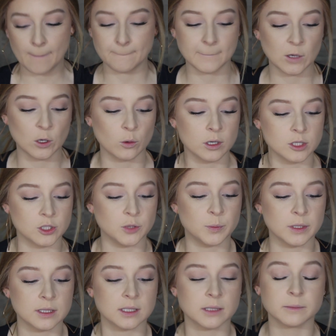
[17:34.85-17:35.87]
I'm going to
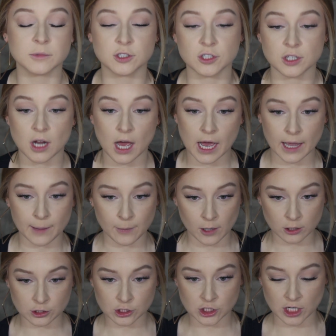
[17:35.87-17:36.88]
put some
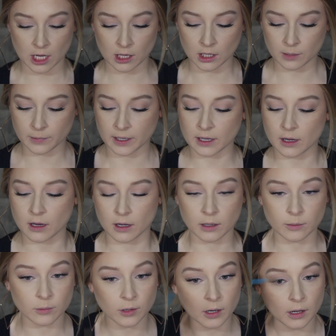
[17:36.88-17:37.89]
eyebrow gel on my
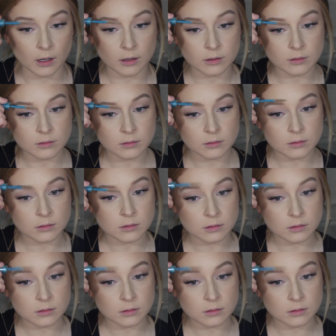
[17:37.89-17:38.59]
eyebrow.